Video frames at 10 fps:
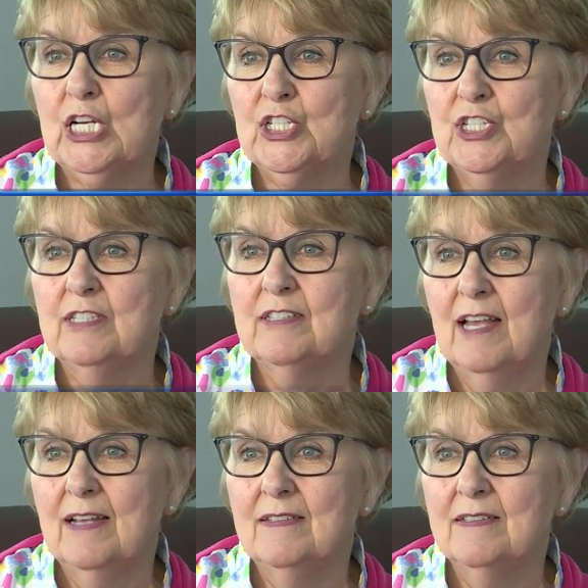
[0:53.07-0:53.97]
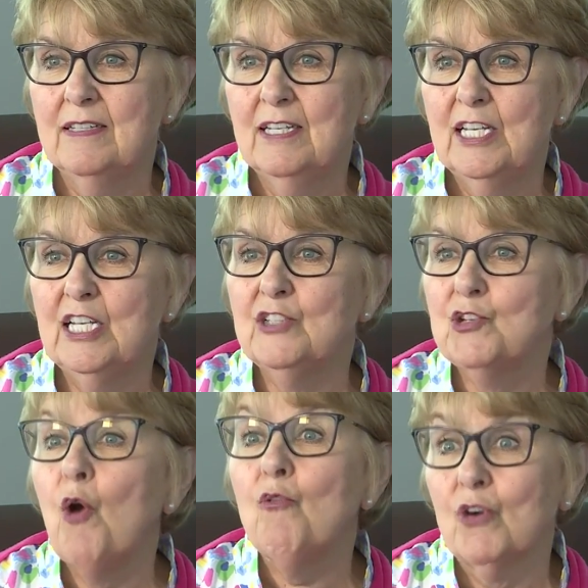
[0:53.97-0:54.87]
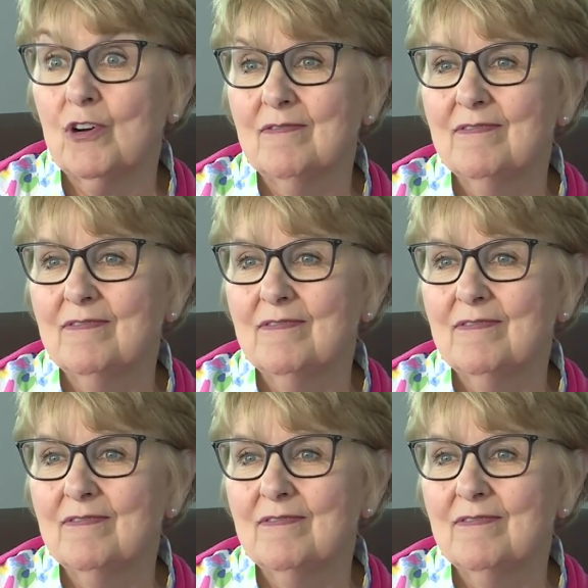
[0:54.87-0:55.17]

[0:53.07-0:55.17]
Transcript: and she says, It's over.